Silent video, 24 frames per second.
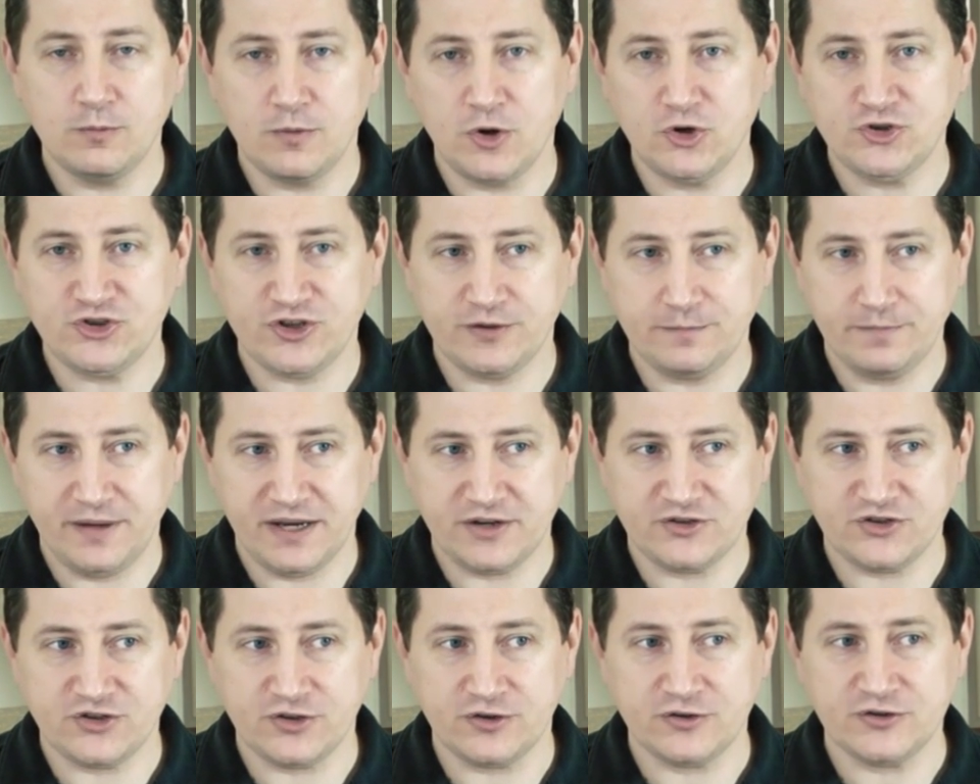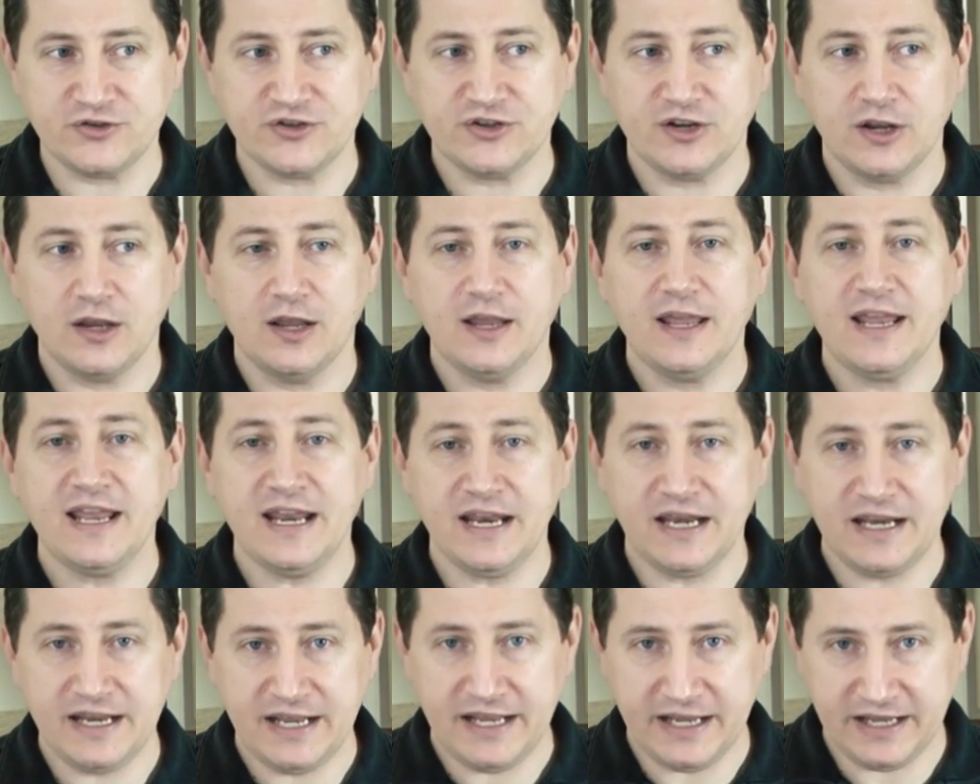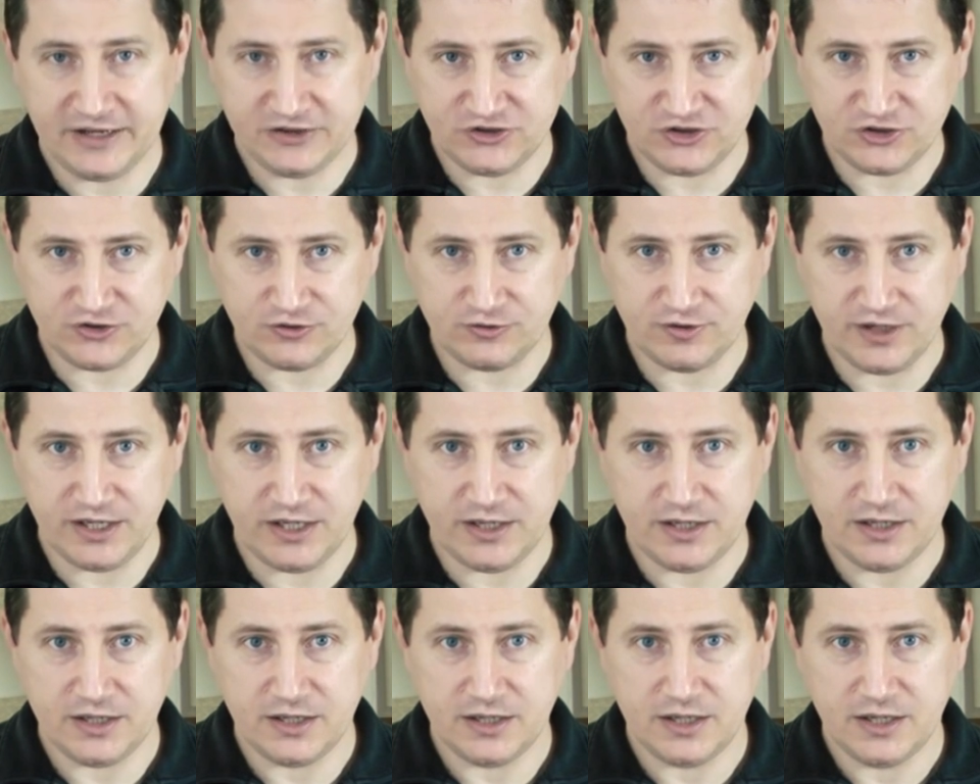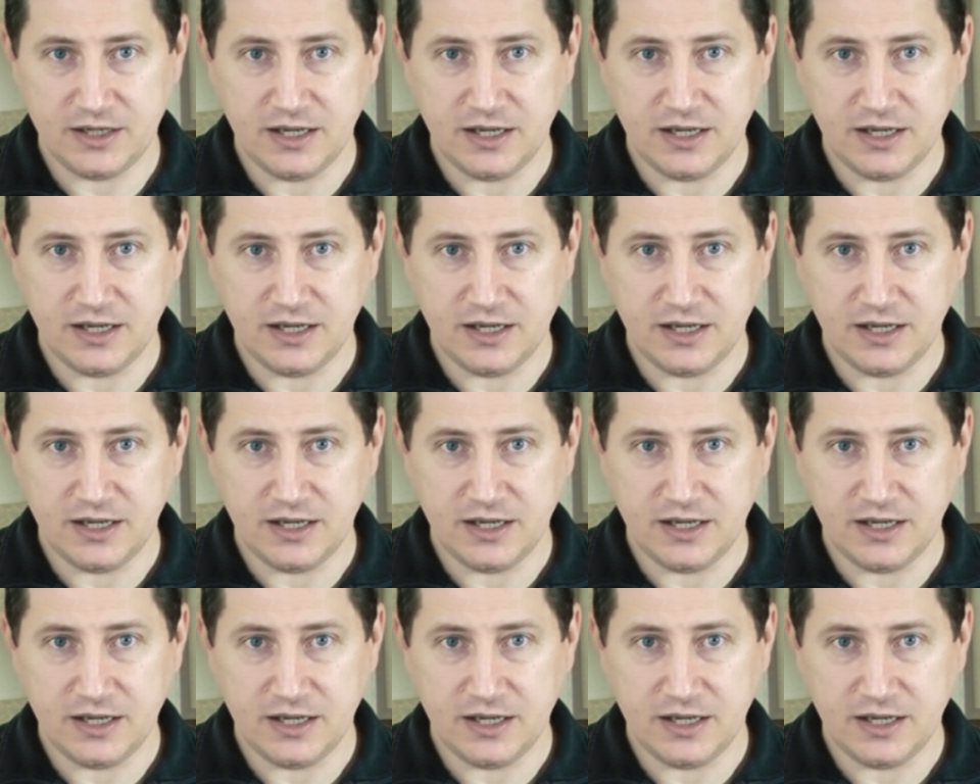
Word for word: motion pictures in history.